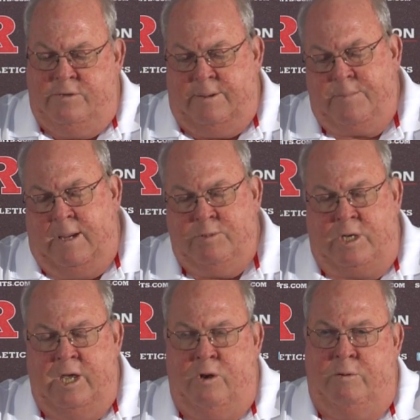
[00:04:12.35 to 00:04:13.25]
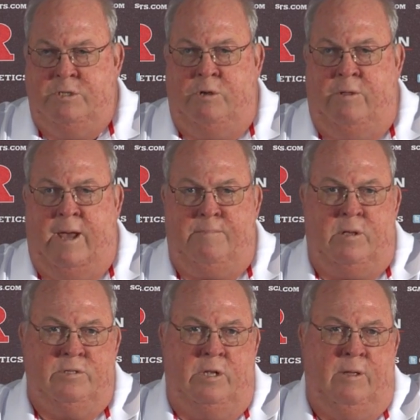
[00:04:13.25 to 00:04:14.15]
Sometimes you can't always do
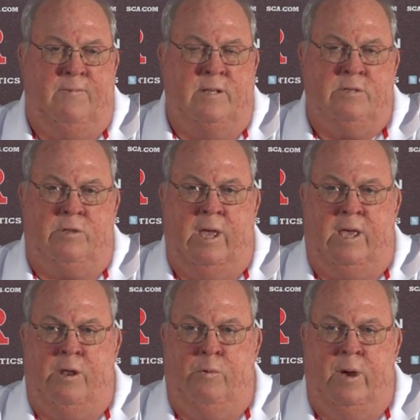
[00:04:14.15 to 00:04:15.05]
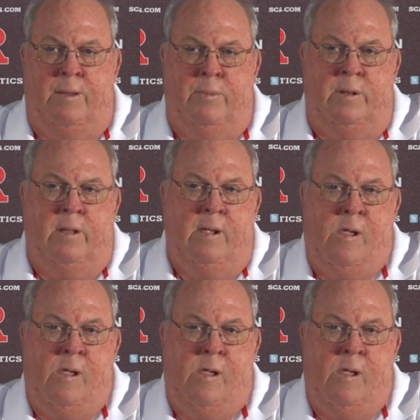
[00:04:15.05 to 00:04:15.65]
that because the defense will take it away, but